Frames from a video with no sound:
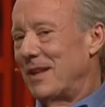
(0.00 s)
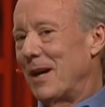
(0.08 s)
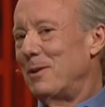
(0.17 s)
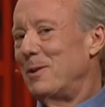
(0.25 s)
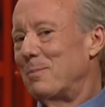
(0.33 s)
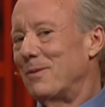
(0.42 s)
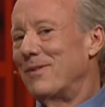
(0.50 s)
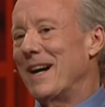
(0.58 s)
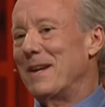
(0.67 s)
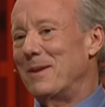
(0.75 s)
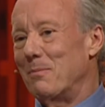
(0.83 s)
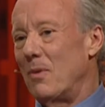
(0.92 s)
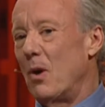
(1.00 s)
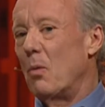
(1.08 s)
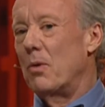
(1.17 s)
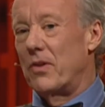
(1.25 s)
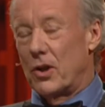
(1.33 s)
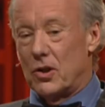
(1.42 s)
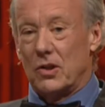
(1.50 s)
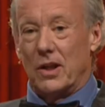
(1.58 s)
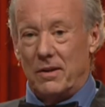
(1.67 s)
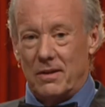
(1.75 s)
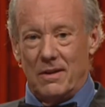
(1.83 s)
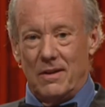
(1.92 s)
how do you provide them with a
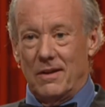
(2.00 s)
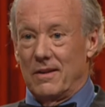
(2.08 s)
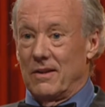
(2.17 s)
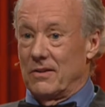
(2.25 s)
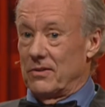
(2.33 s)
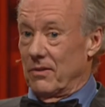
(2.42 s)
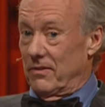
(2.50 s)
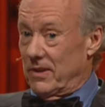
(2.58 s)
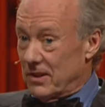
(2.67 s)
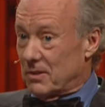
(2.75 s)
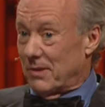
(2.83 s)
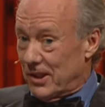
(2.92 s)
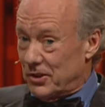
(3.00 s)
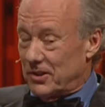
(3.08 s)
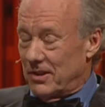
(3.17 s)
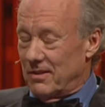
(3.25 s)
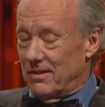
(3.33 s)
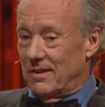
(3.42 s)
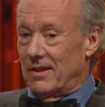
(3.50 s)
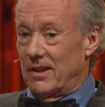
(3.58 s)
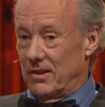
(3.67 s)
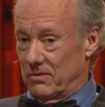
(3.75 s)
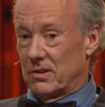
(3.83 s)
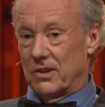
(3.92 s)
good? So this question
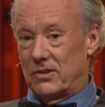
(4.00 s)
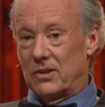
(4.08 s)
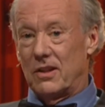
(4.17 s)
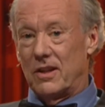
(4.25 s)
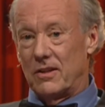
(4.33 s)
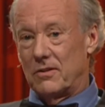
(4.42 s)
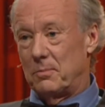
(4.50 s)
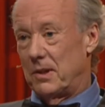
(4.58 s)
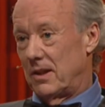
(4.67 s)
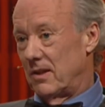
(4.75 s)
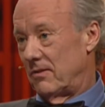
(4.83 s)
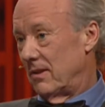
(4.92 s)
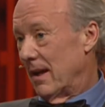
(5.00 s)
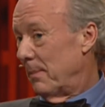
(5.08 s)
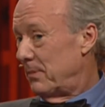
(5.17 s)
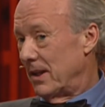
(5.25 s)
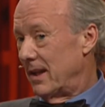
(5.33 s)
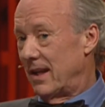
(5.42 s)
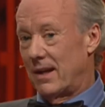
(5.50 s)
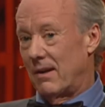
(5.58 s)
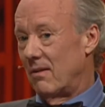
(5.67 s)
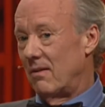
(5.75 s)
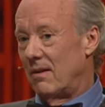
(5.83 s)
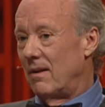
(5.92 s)
is really serious, because up to
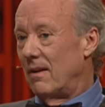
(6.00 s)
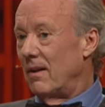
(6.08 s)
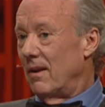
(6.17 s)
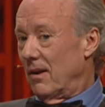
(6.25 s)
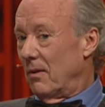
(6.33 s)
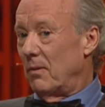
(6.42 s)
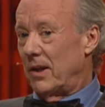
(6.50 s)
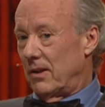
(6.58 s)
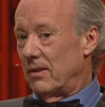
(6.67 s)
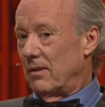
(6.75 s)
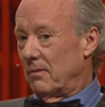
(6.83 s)
now, we